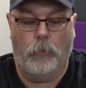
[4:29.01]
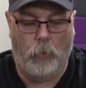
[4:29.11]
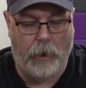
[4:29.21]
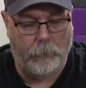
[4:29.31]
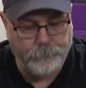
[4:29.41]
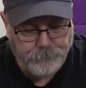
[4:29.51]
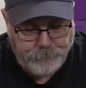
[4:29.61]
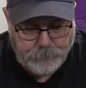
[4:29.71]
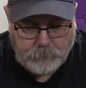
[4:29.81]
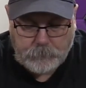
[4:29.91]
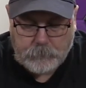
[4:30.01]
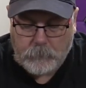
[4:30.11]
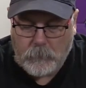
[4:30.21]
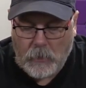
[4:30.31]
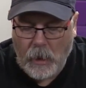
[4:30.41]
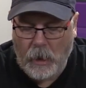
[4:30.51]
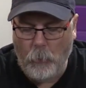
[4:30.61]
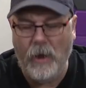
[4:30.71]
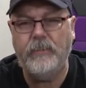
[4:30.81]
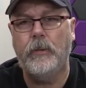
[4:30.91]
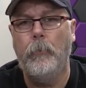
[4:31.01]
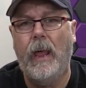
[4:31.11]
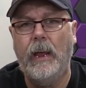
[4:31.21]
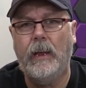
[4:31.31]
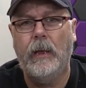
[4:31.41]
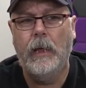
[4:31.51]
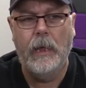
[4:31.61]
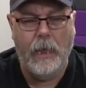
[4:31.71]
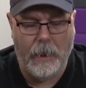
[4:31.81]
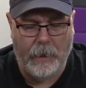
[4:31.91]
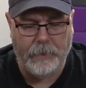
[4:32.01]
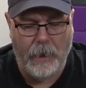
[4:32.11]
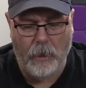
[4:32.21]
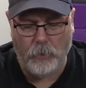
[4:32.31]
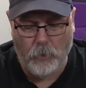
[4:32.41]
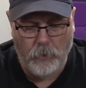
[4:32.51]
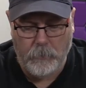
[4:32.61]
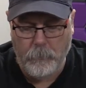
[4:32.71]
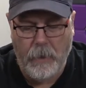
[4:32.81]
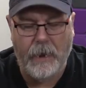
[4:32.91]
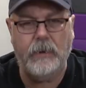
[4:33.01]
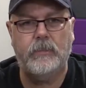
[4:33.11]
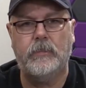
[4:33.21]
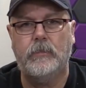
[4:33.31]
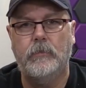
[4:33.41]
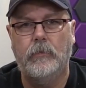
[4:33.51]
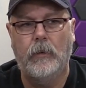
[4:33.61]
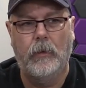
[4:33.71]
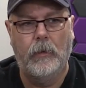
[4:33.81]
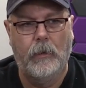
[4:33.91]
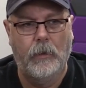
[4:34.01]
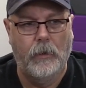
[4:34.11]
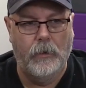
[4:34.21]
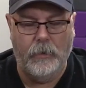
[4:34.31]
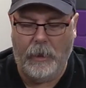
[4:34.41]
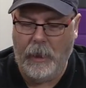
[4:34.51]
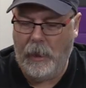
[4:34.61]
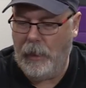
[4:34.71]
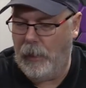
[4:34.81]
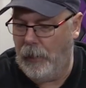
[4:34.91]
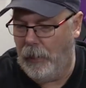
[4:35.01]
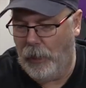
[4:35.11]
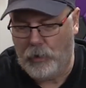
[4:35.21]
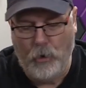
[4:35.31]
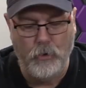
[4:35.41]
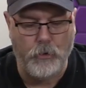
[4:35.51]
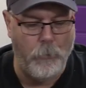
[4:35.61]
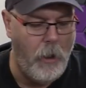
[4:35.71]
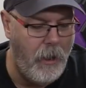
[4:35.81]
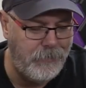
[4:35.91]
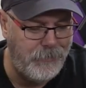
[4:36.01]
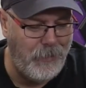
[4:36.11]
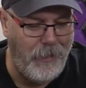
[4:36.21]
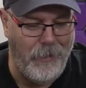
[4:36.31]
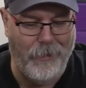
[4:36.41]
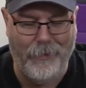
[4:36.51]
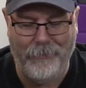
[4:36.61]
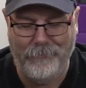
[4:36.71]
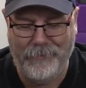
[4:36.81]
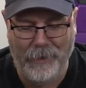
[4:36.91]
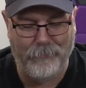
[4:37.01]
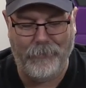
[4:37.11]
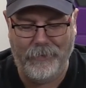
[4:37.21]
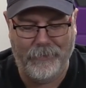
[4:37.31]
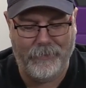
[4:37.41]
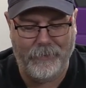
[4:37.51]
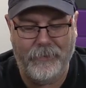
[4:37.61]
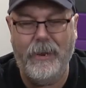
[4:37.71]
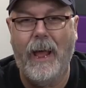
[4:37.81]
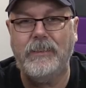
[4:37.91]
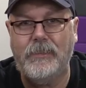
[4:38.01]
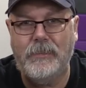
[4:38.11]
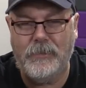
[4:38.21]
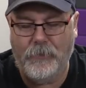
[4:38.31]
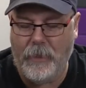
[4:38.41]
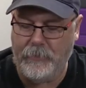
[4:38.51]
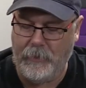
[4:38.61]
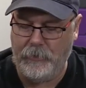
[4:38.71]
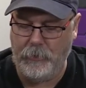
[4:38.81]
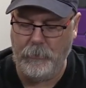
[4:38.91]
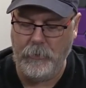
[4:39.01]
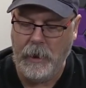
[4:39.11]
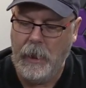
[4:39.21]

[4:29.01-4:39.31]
Well, I went to Make and I downloaded Make's uh, accoutrements of different tests that they do.